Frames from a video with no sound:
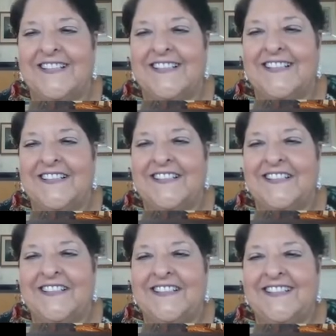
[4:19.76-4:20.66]

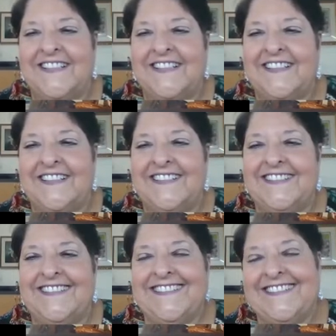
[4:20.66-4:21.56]

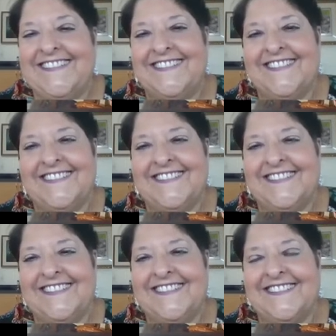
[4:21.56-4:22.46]

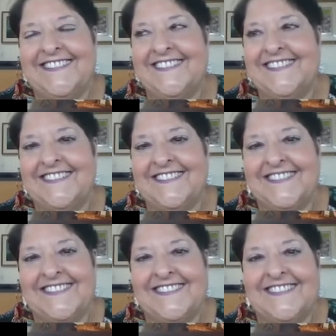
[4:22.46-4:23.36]

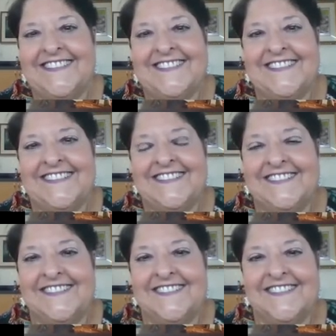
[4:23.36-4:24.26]

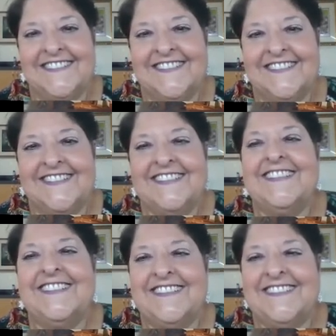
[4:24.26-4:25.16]

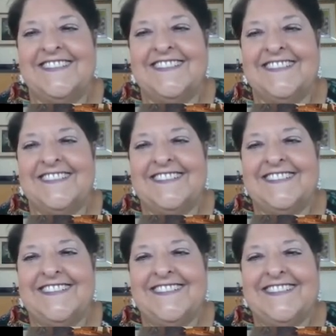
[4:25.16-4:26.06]

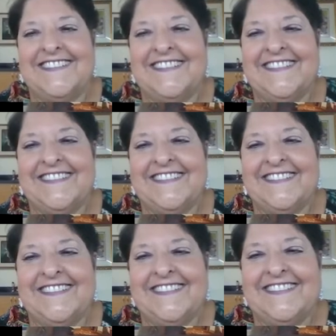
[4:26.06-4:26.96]

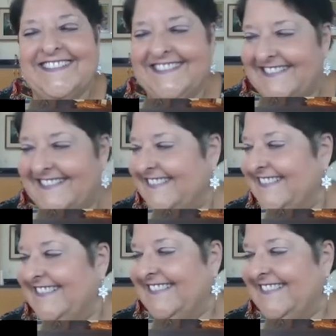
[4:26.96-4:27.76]
The person shown says nothing.